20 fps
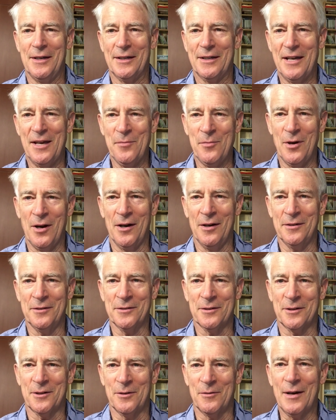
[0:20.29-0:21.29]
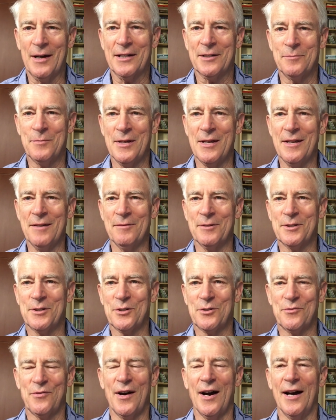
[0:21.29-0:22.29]
came on to correct me, which
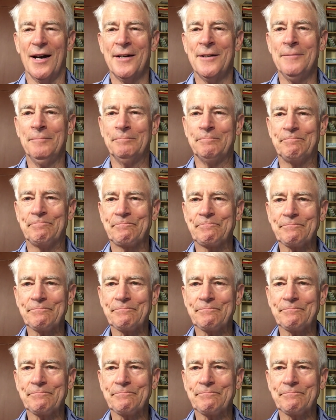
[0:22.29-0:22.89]
is fine,